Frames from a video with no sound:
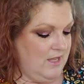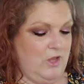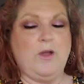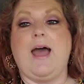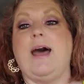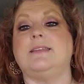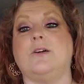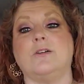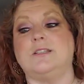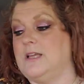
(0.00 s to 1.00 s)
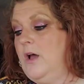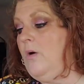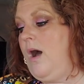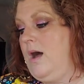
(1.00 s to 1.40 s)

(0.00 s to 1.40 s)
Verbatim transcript: You guys are so